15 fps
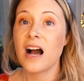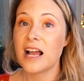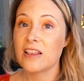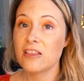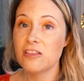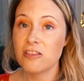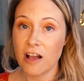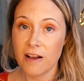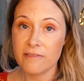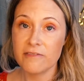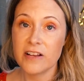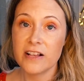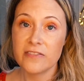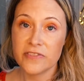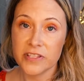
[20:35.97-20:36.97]
I love
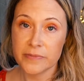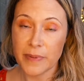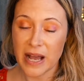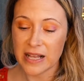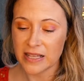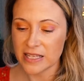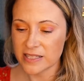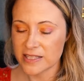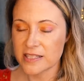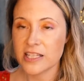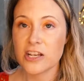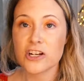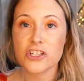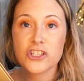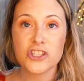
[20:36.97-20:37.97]
these palettes.
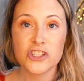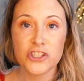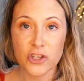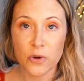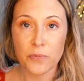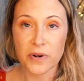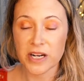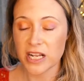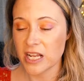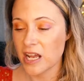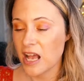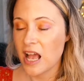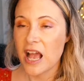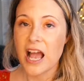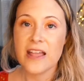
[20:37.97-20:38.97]
They are so pretty,
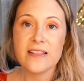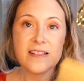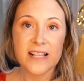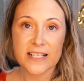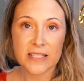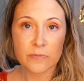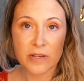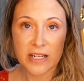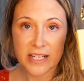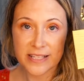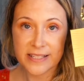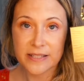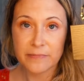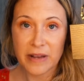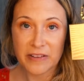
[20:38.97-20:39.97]
and this one
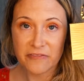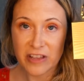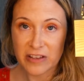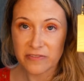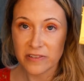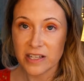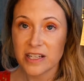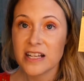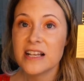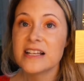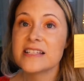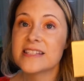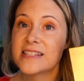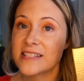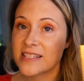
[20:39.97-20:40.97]
is my favorite.
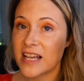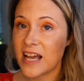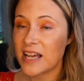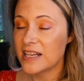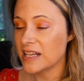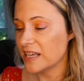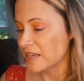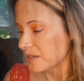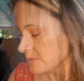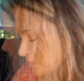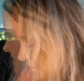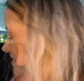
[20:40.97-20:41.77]
Stunning.